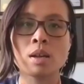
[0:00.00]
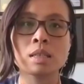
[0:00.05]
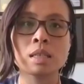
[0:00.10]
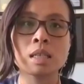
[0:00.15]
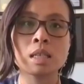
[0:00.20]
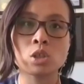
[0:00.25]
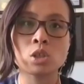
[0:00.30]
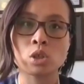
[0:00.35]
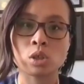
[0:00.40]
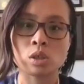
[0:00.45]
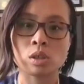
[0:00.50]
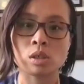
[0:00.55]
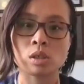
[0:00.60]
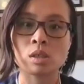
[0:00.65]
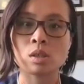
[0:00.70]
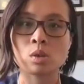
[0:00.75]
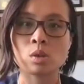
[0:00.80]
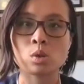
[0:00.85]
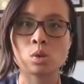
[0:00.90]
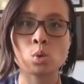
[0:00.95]

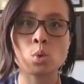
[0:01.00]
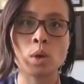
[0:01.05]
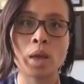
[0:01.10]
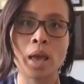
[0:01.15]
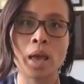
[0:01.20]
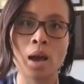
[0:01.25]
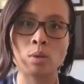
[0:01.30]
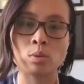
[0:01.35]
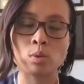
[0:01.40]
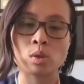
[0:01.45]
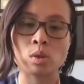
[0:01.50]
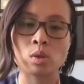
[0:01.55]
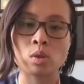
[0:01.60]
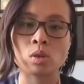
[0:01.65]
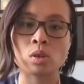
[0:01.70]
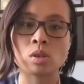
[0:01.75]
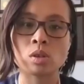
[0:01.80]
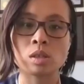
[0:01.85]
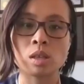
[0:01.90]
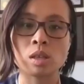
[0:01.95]
teachers, their school
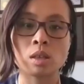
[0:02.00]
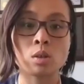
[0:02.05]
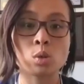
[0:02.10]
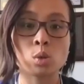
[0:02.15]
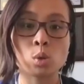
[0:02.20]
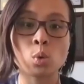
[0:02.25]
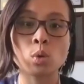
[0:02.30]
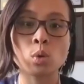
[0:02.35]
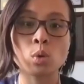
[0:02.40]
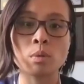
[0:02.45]
counselors, and their school